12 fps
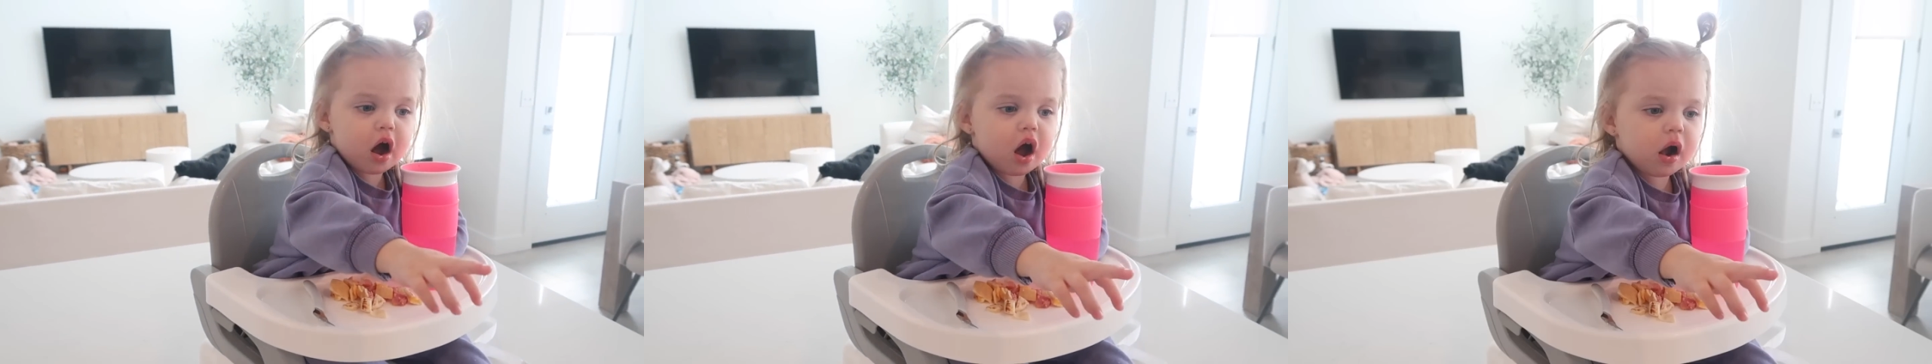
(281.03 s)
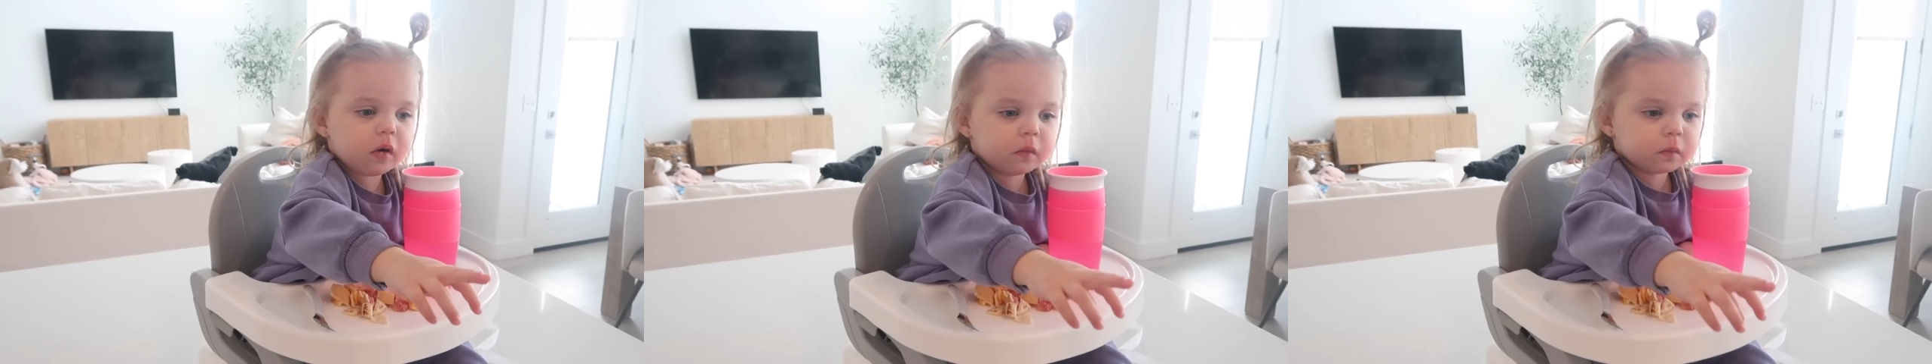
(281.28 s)
and
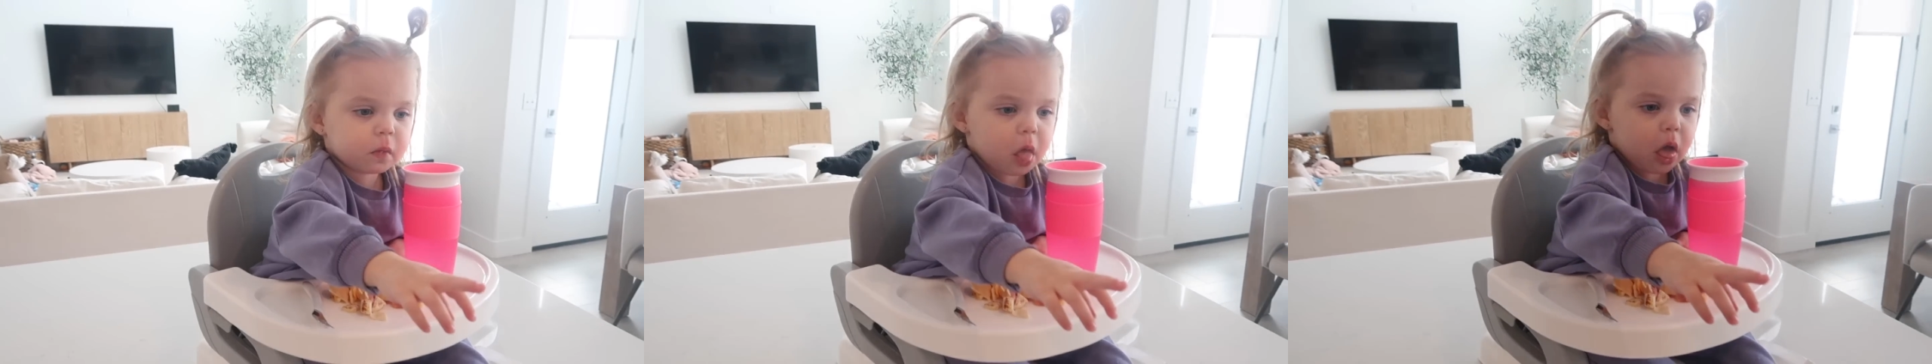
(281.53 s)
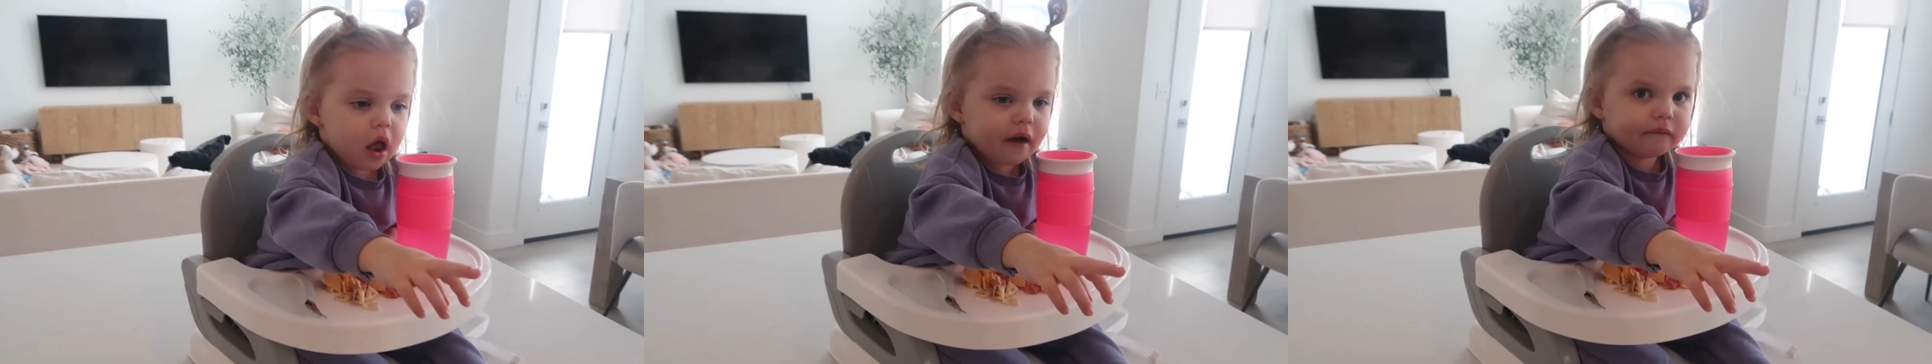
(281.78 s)
so
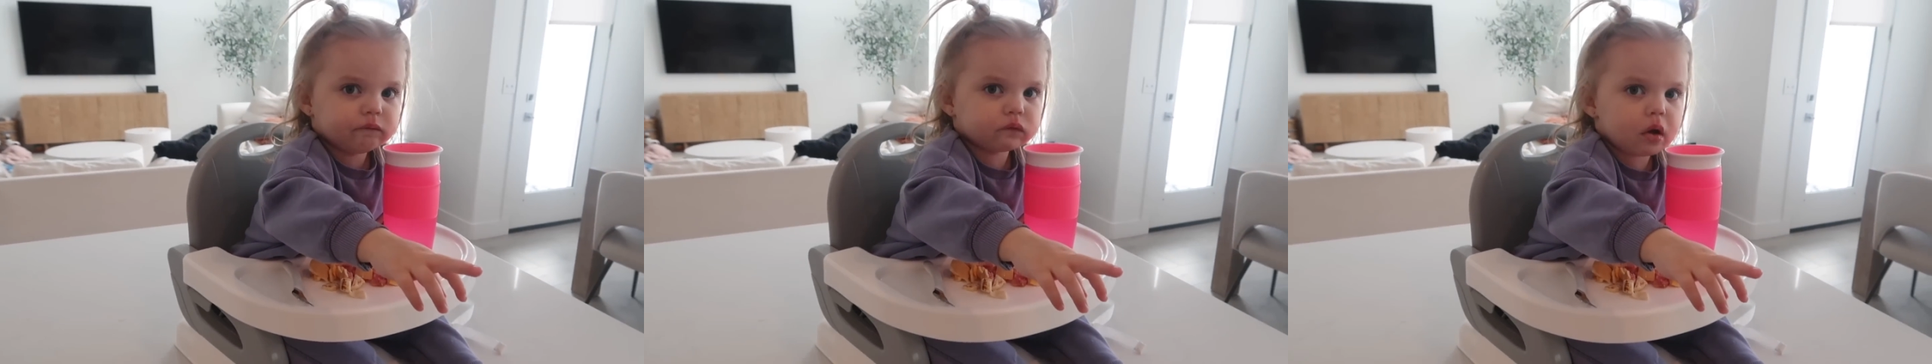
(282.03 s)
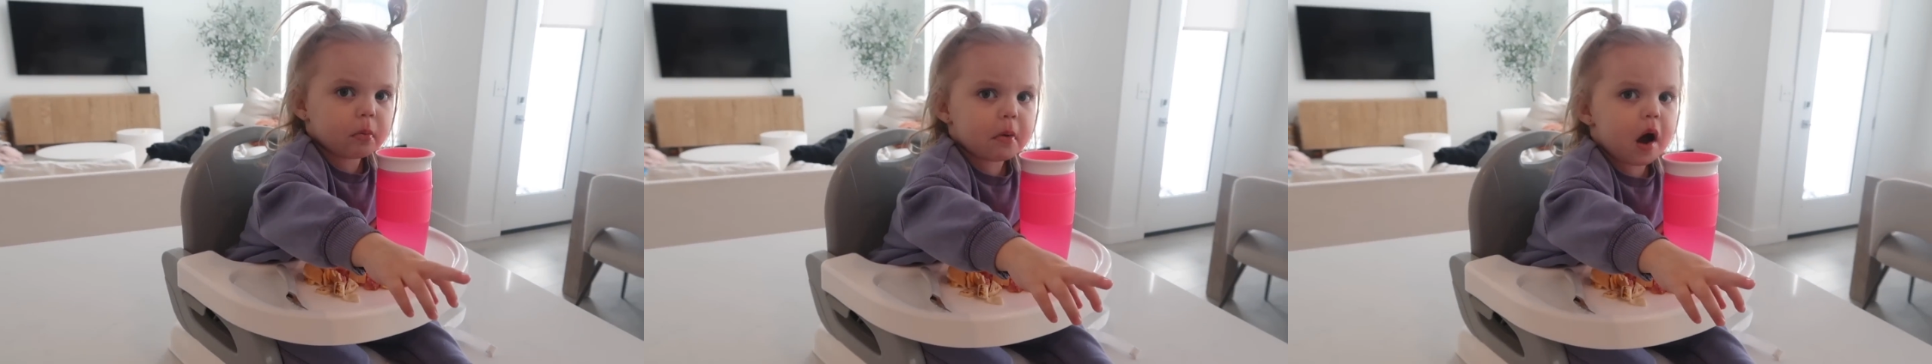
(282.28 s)
next time I'll
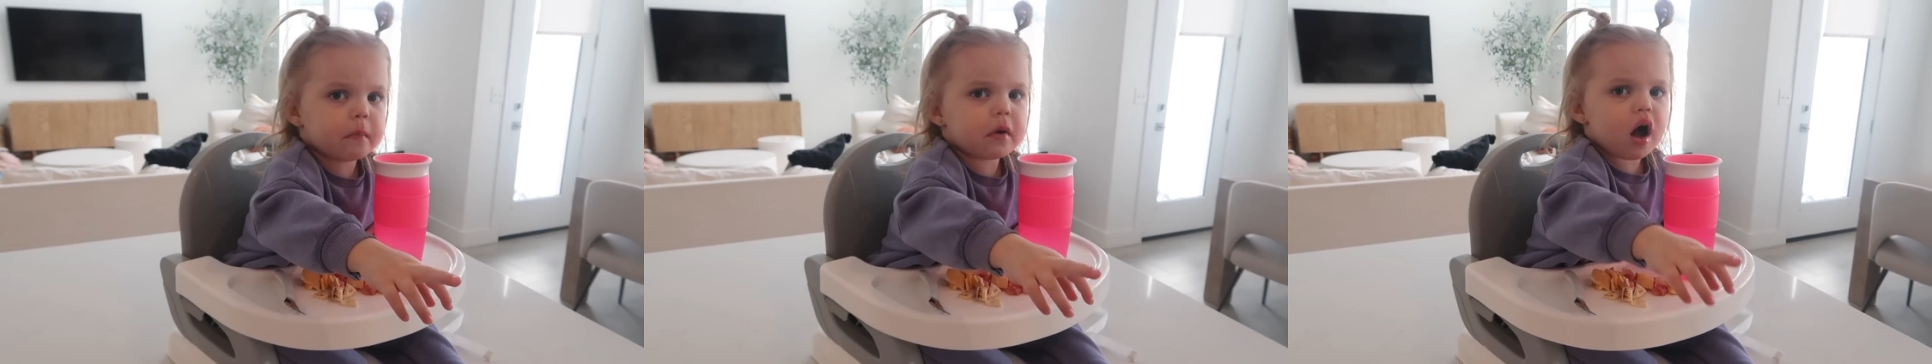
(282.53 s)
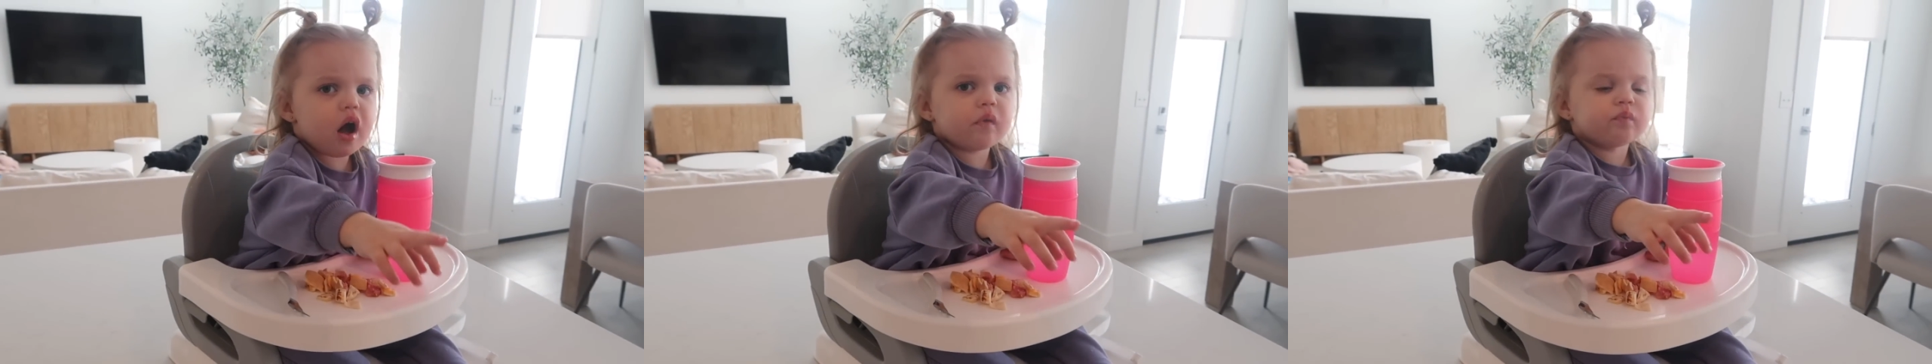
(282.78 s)
probably just let her
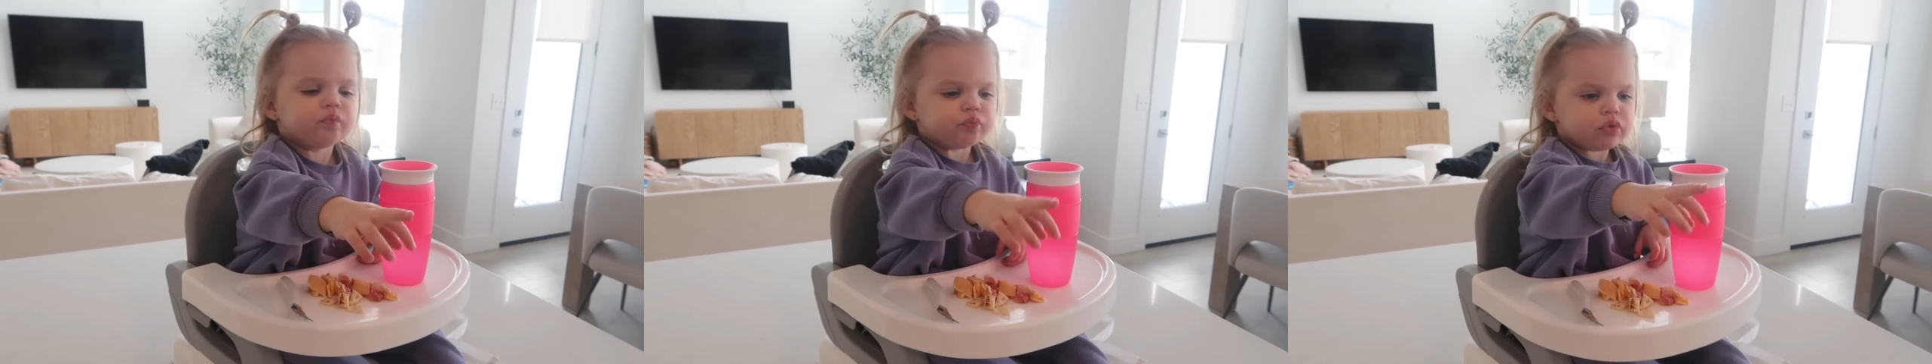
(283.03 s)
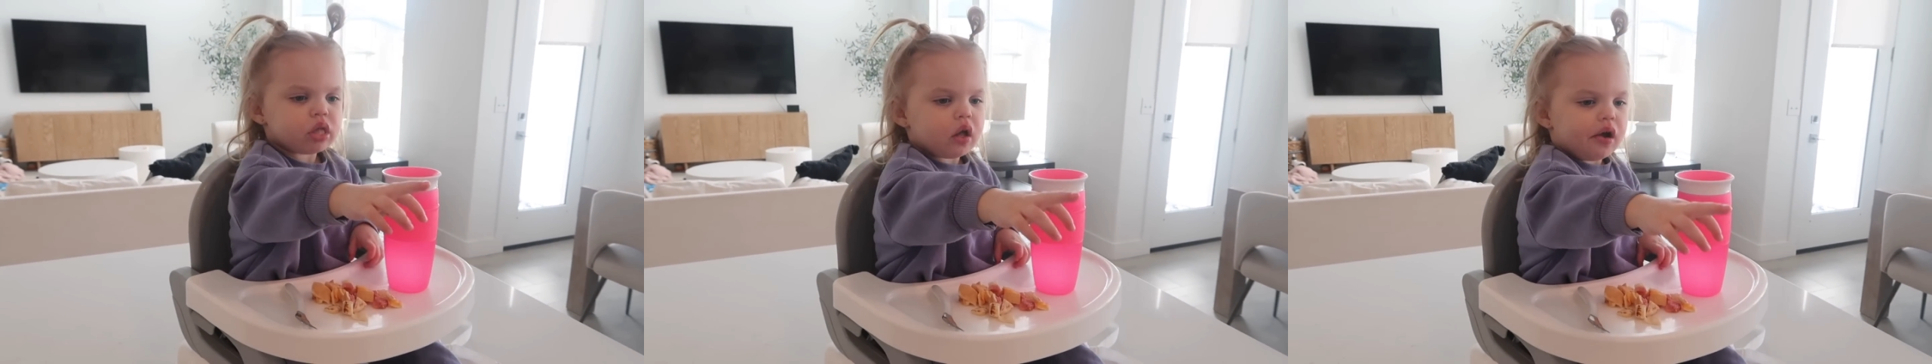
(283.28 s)
come out
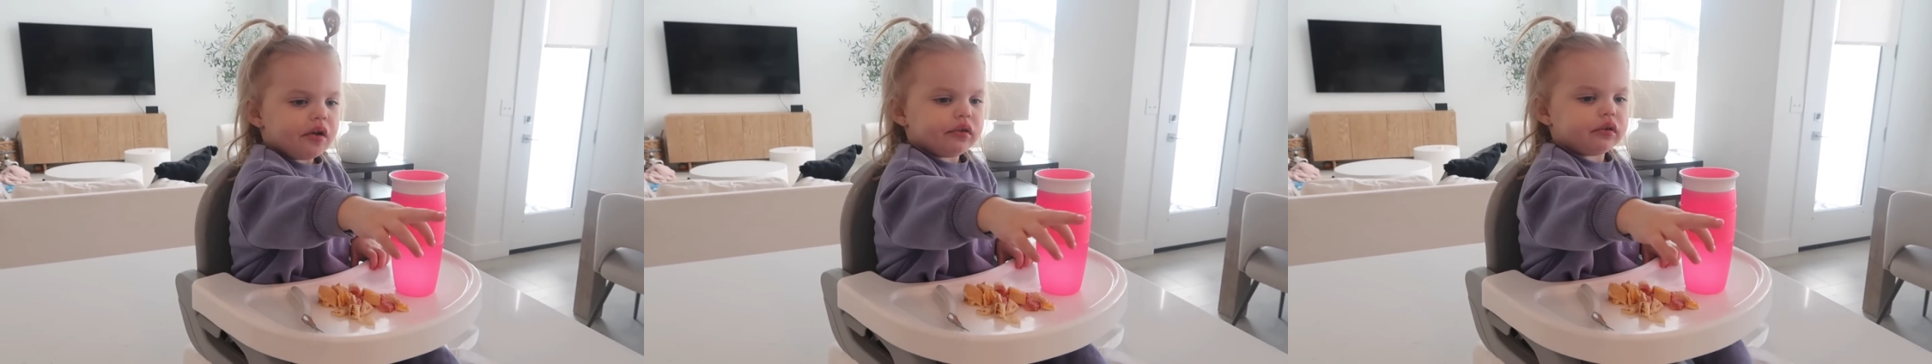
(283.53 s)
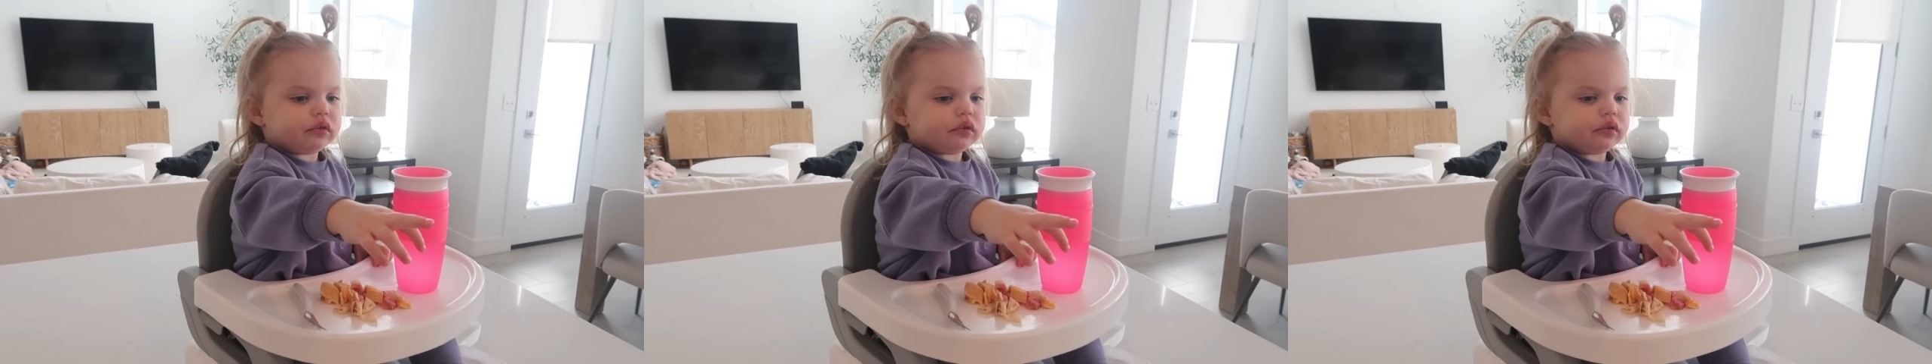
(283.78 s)
with me.